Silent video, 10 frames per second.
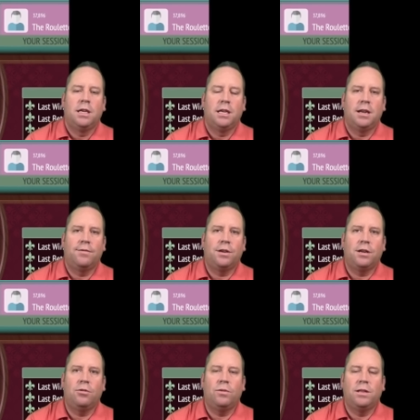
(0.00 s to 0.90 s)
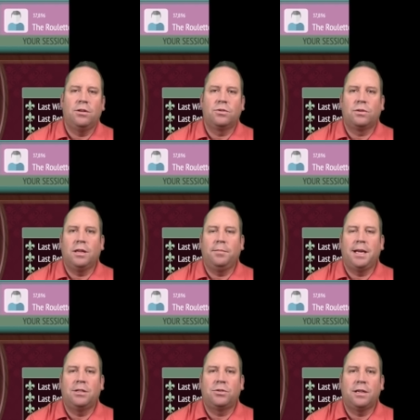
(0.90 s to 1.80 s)
You never know when those really
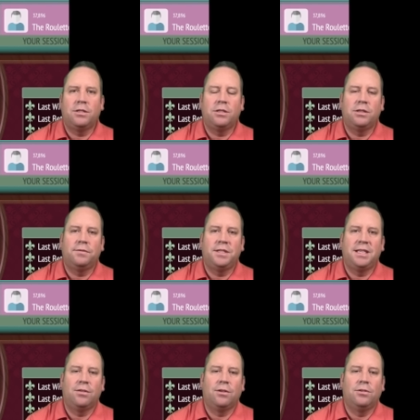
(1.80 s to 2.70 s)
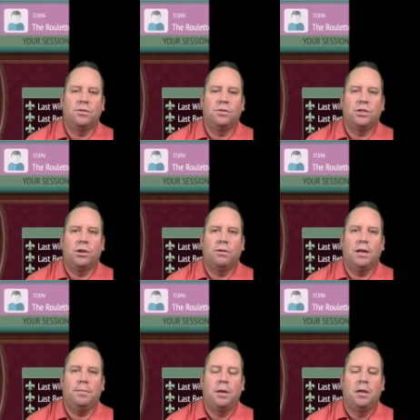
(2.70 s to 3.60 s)
bad stretches of zeros will show
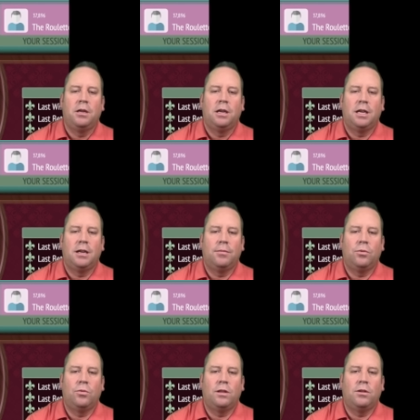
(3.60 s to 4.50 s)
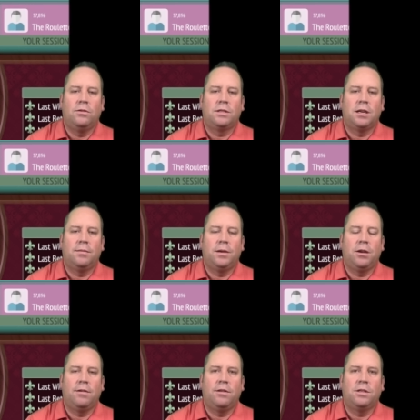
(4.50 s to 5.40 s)
up um, or those, um, you
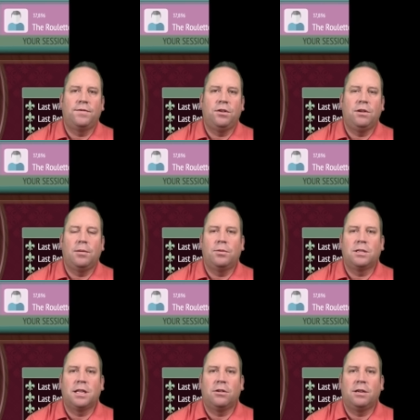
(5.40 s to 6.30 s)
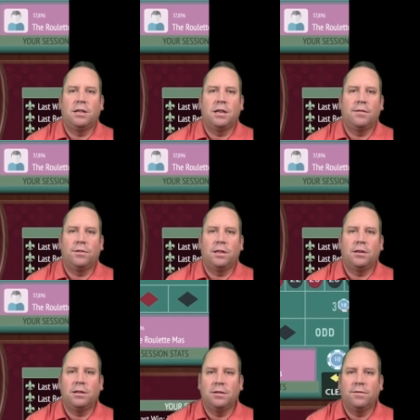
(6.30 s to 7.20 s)
know, those few numbers that are uncovered
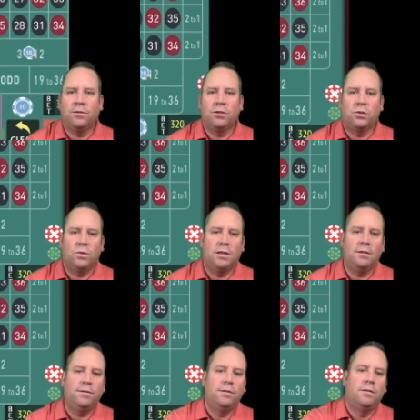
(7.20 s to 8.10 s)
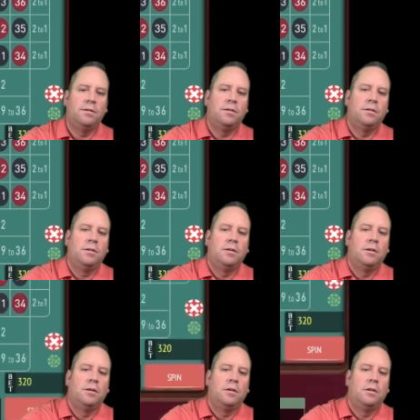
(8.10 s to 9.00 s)
there in the first 12.
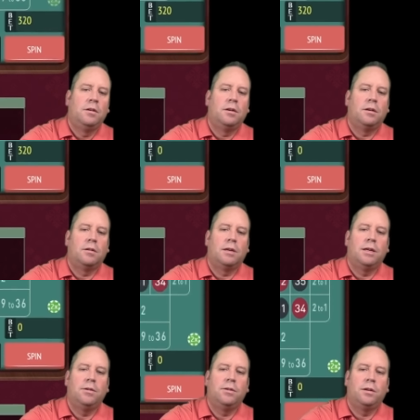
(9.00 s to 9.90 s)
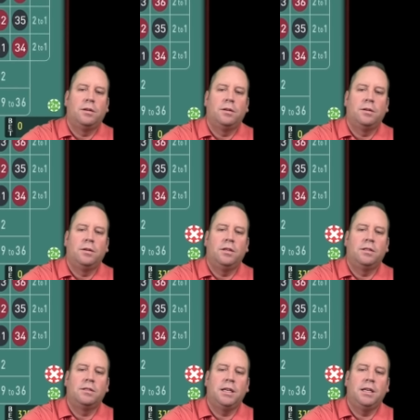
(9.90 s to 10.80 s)
All right. You can
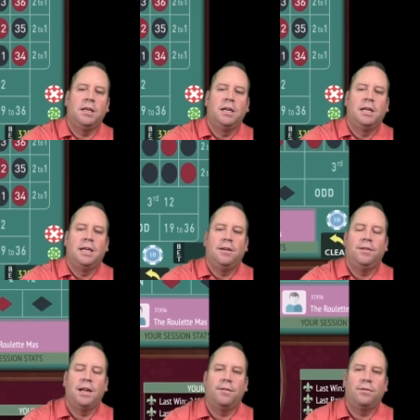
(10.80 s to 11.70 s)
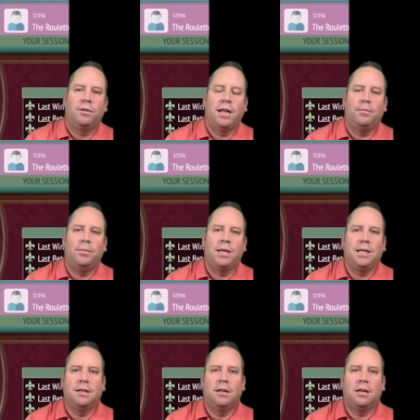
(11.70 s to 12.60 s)
see, even after that
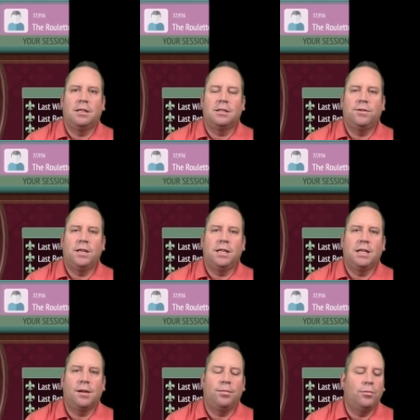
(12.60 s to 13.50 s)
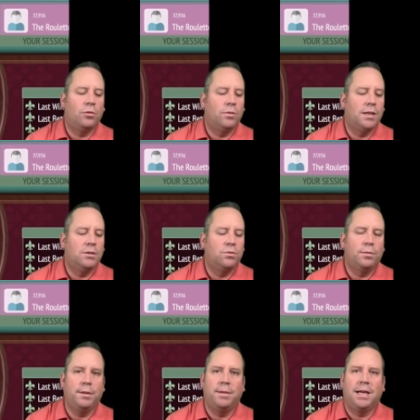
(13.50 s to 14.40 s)
big loss, if we get a couple more wins, we'll
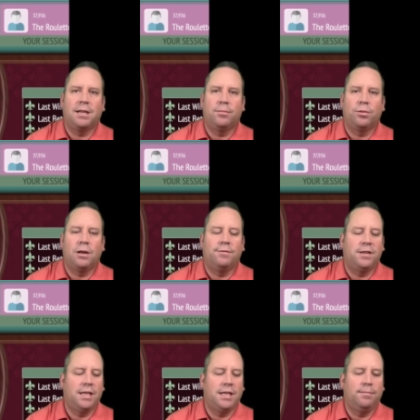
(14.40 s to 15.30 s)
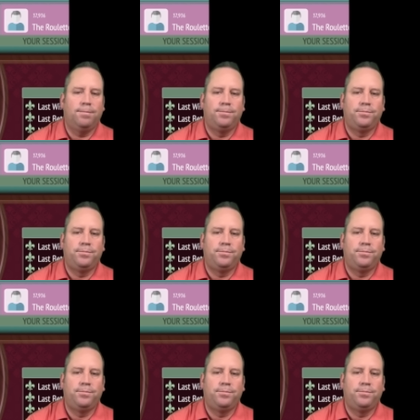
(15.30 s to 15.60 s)
be back in profit again.